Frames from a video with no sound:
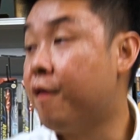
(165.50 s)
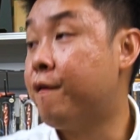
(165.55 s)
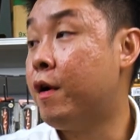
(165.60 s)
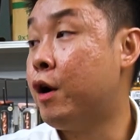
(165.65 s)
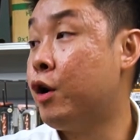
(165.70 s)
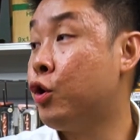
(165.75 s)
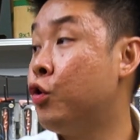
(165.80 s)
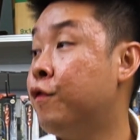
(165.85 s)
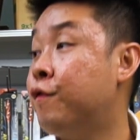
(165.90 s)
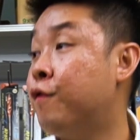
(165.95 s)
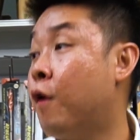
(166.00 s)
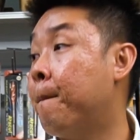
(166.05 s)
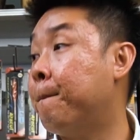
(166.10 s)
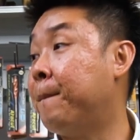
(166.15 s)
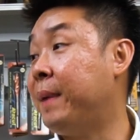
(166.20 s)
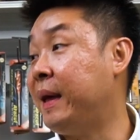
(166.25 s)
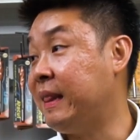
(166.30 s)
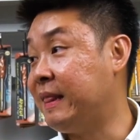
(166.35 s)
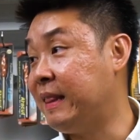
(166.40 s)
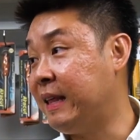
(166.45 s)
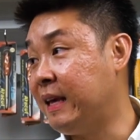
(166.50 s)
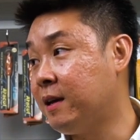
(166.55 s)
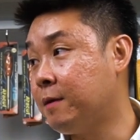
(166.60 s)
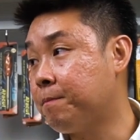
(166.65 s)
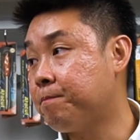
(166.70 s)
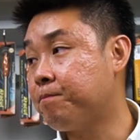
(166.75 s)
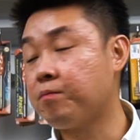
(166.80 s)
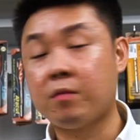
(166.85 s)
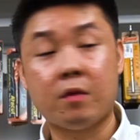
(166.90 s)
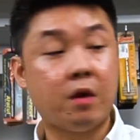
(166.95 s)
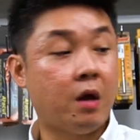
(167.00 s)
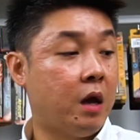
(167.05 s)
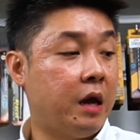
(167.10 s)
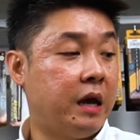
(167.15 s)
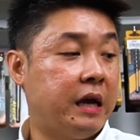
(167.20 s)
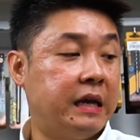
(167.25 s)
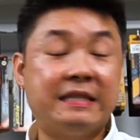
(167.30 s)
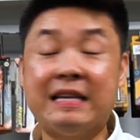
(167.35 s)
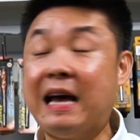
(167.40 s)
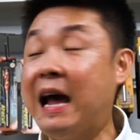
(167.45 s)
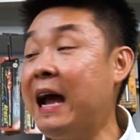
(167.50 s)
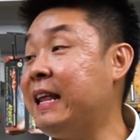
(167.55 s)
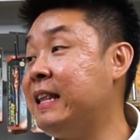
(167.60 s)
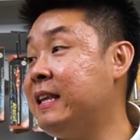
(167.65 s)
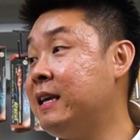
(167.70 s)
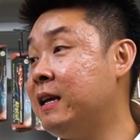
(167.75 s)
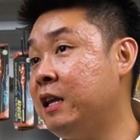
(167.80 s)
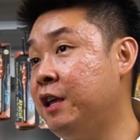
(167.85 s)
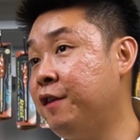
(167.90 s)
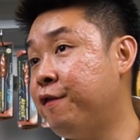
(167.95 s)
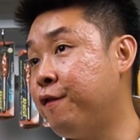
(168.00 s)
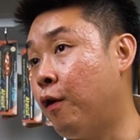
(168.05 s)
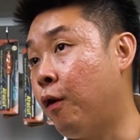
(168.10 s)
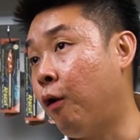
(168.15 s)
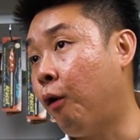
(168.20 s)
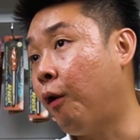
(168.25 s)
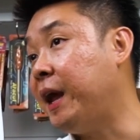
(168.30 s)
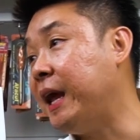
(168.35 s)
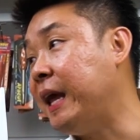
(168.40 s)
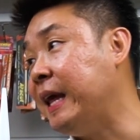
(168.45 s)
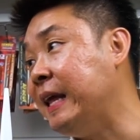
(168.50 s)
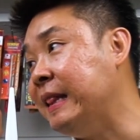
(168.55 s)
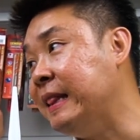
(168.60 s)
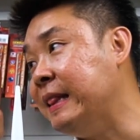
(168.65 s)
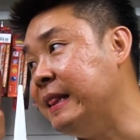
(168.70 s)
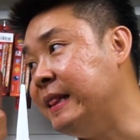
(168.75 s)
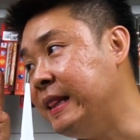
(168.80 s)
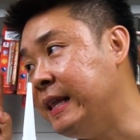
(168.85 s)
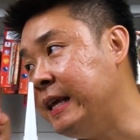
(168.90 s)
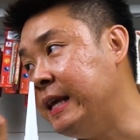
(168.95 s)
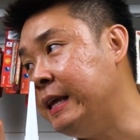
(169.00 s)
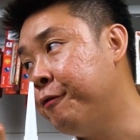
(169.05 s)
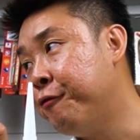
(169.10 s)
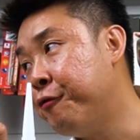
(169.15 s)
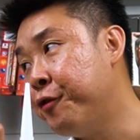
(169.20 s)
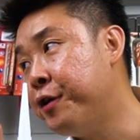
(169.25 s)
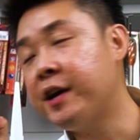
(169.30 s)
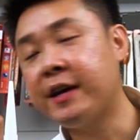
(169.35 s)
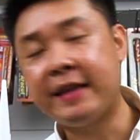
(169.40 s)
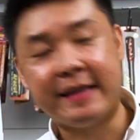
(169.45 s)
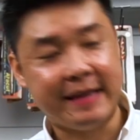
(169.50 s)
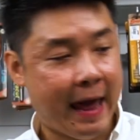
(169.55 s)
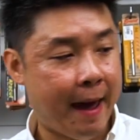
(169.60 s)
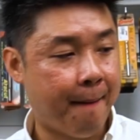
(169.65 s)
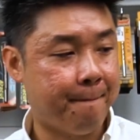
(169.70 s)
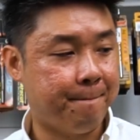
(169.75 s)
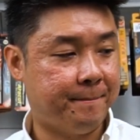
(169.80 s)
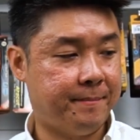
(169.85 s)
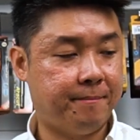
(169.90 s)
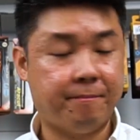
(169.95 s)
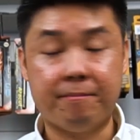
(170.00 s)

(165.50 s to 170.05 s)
Very good for painting. It's ideally for interior gap,